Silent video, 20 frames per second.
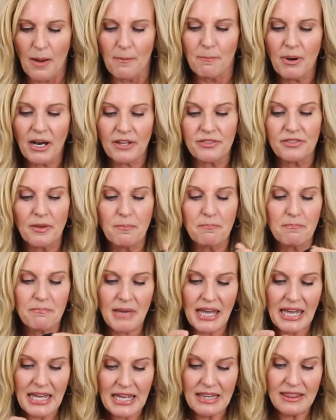But the
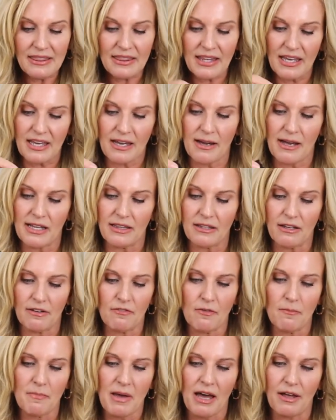main thing I love
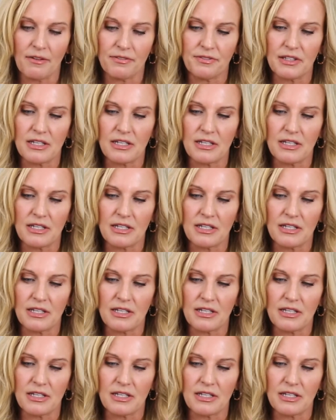about